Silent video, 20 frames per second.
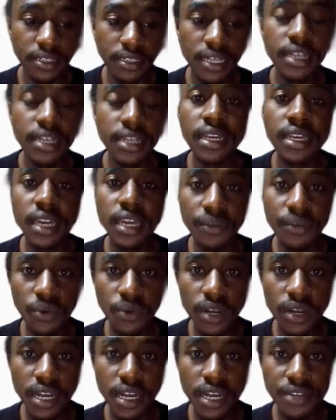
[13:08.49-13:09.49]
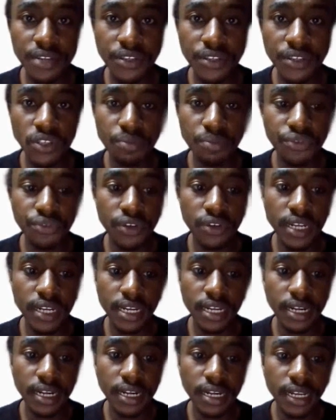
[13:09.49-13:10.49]
If you want to access your product,
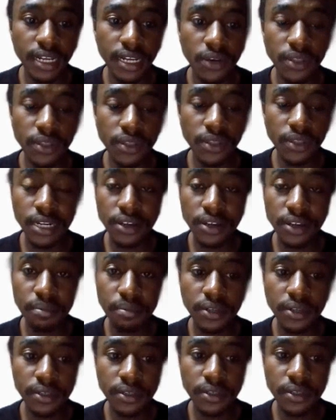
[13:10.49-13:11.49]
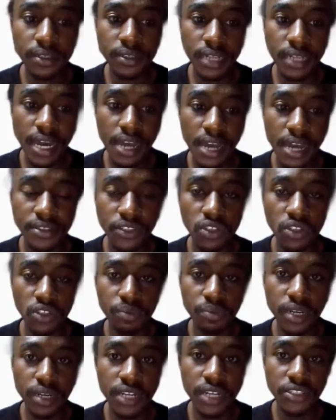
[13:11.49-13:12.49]
click on the green button, access your
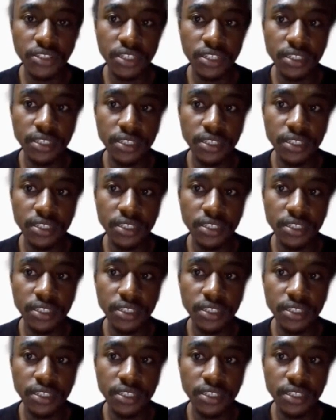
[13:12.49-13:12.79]
purchase,